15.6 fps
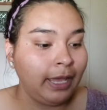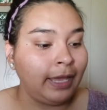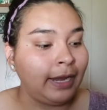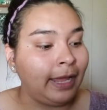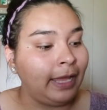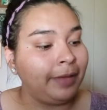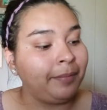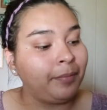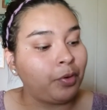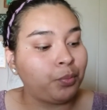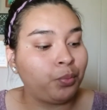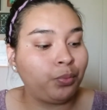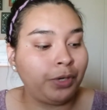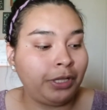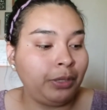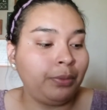And I am
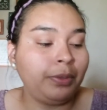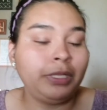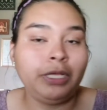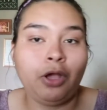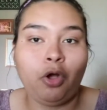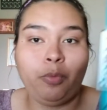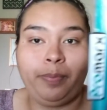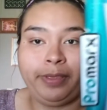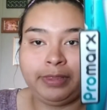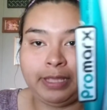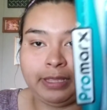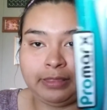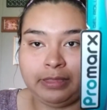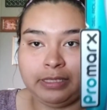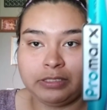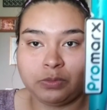really, really hoping
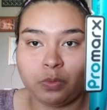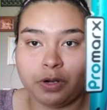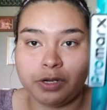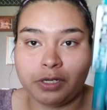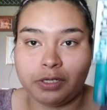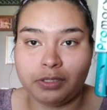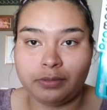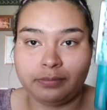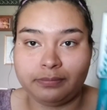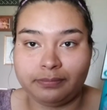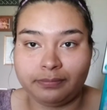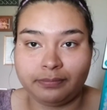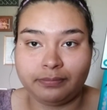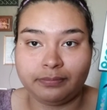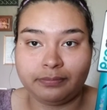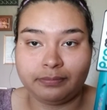that these work.
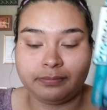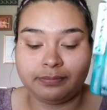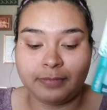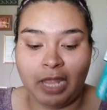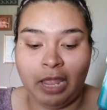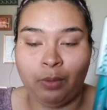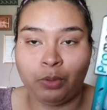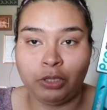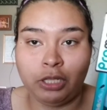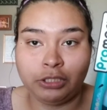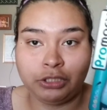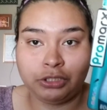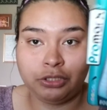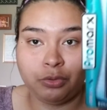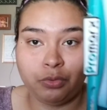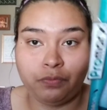I will
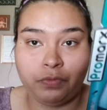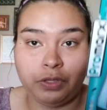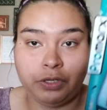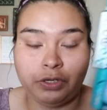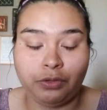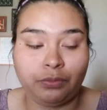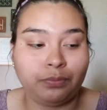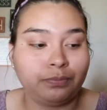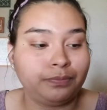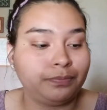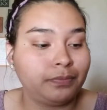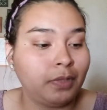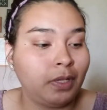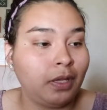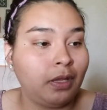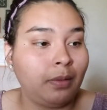let you know if they do,
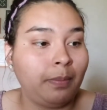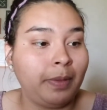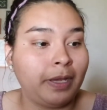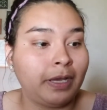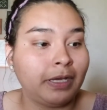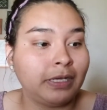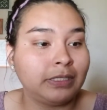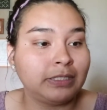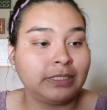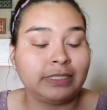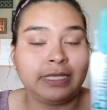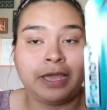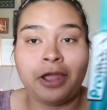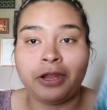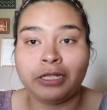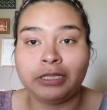because
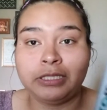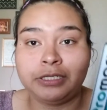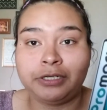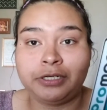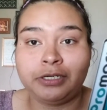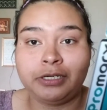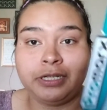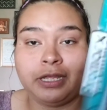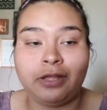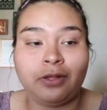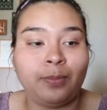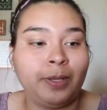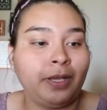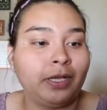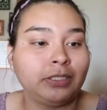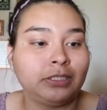they are glitter. Oh
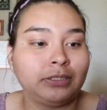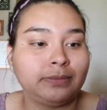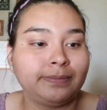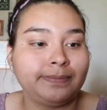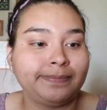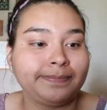my gosh.